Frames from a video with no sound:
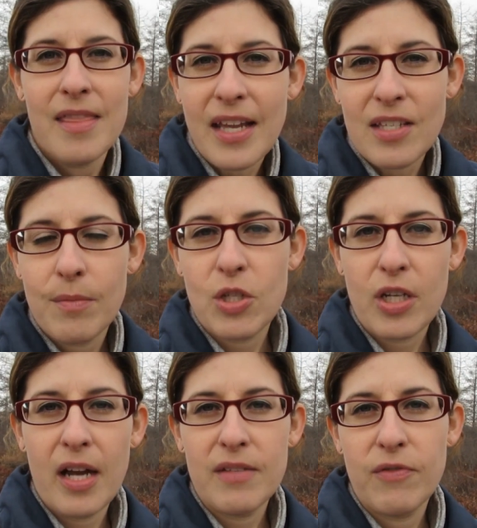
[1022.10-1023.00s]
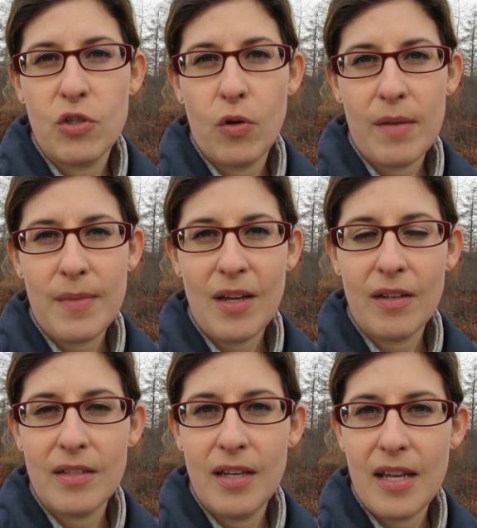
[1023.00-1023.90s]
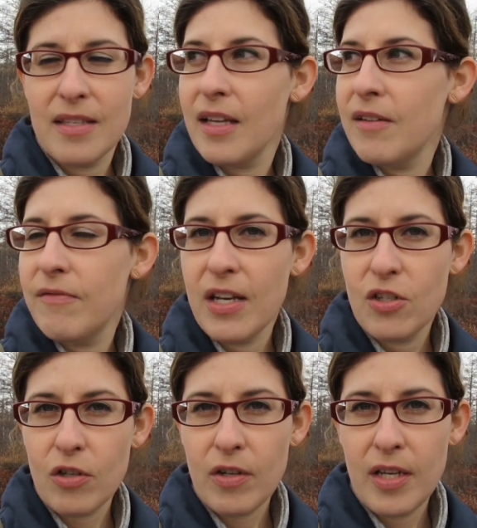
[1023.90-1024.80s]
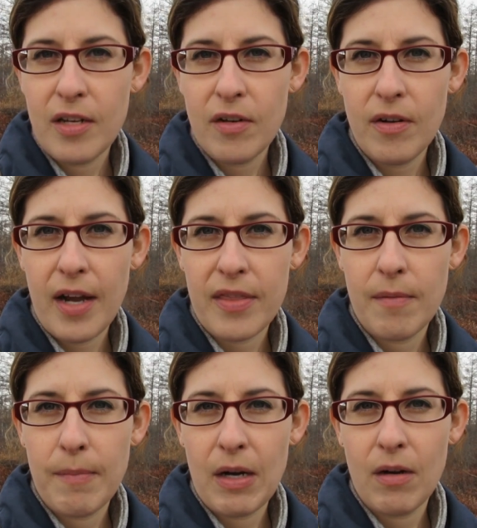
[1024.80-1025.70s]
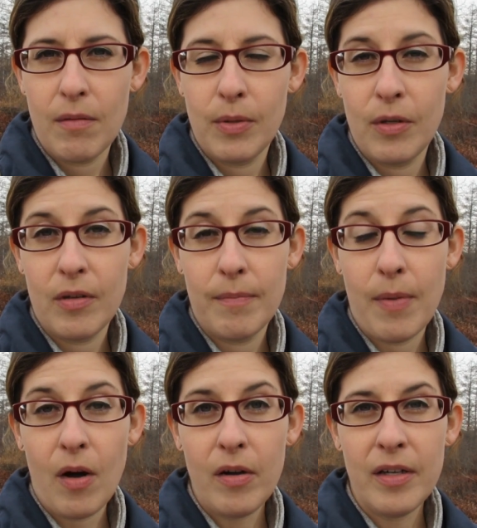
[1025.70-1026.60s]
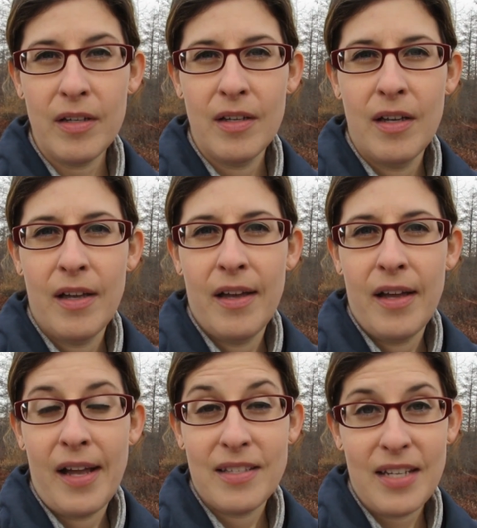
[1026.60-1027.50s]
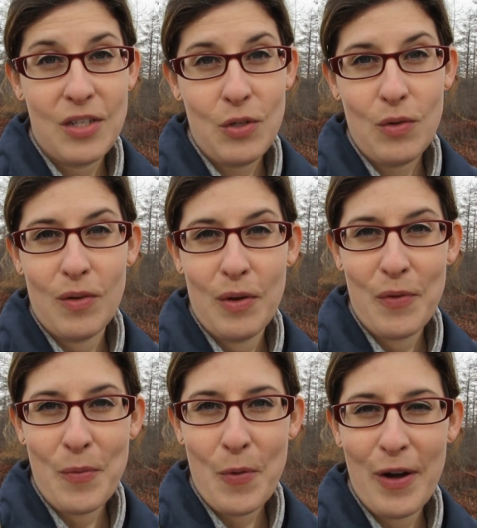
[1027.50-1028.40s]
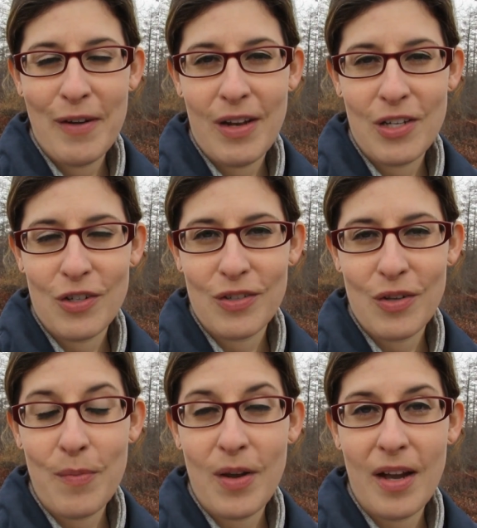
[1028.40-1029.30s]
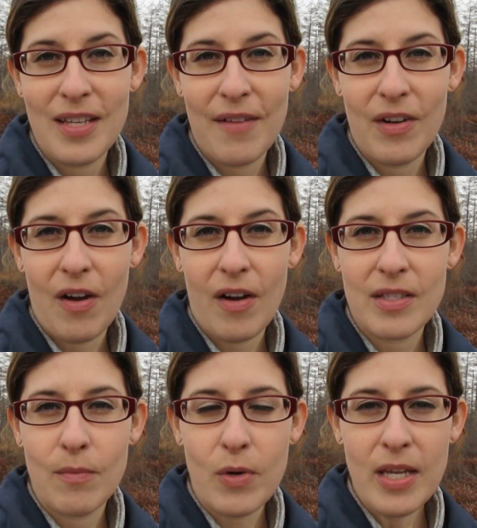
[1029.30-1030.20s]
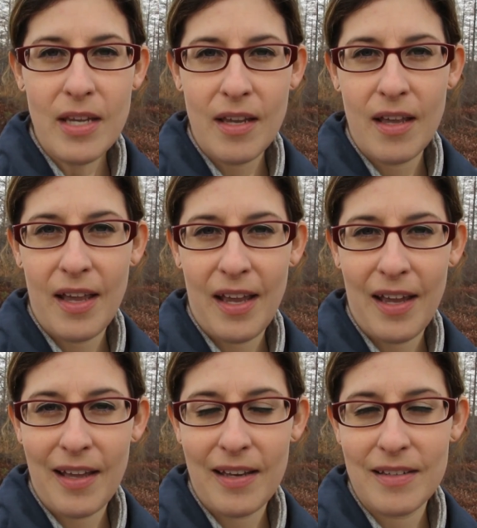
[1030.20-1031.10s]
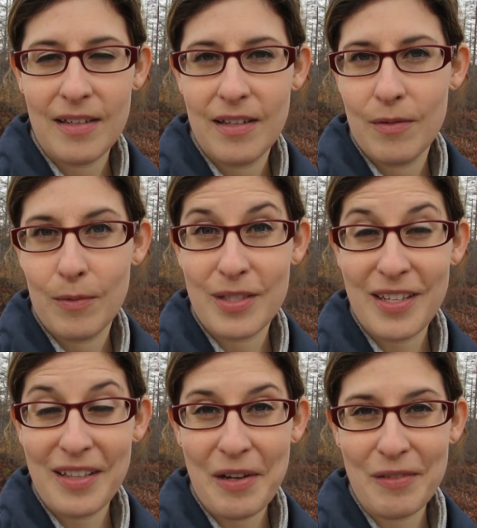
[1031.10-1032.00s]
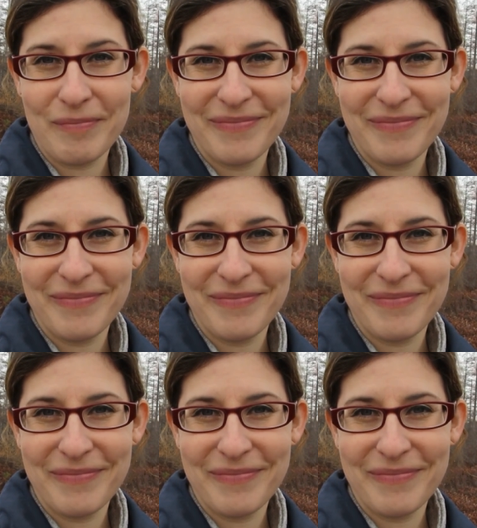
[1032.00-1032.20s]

Thanks so much, guys, for joining me on today's adventure here at the Mer Bleue Bog. And stay tuned for more adventures. Hope you guys have an awesome week, and we'll see you later.